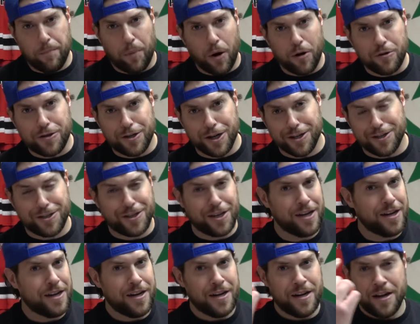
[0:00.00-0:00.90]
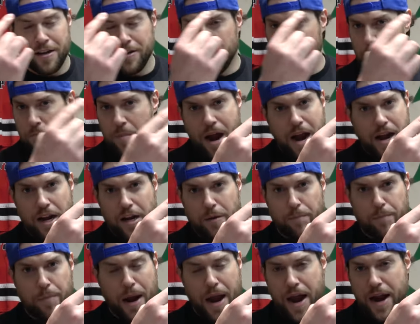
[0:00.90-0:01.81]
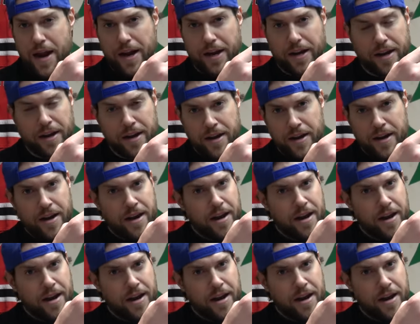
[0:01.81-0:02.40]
purchased the Manic Panic